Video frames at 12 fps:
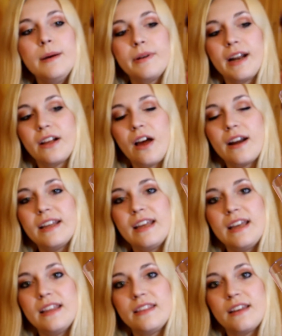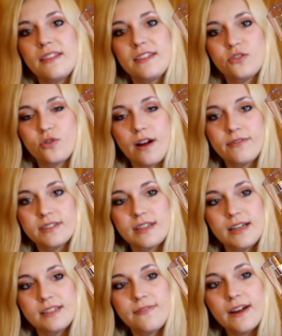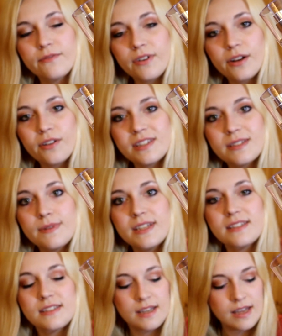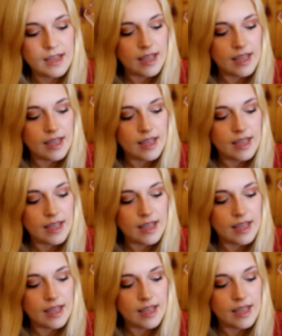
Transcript: but I got it in the travel size fine fragrance mist.